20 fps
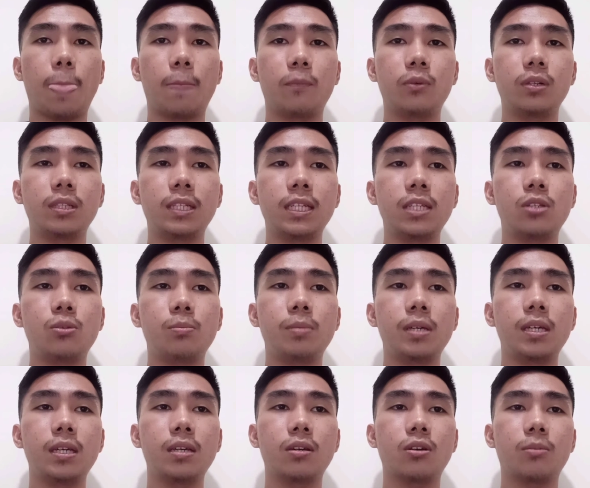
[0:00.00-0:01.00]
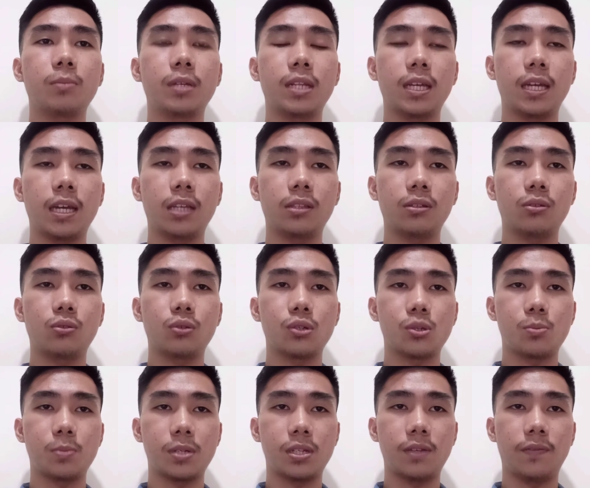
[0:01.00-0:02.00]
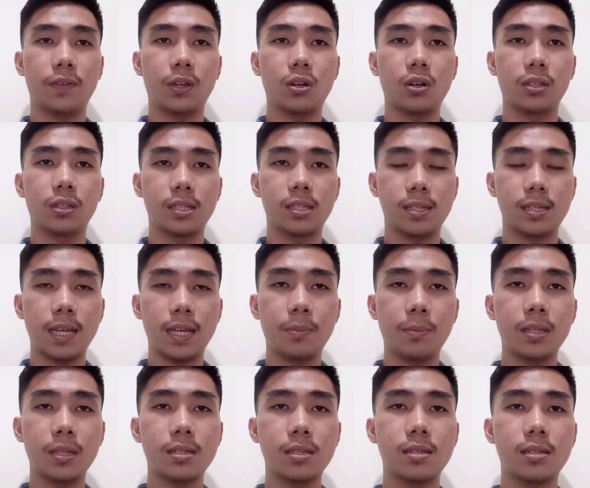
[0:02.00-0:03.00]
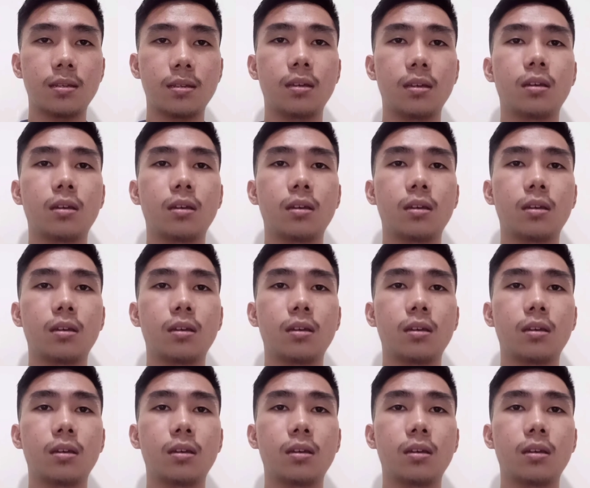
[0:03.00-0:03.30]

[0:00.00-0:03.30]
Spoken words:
will need to be communicated to a specific audience segments.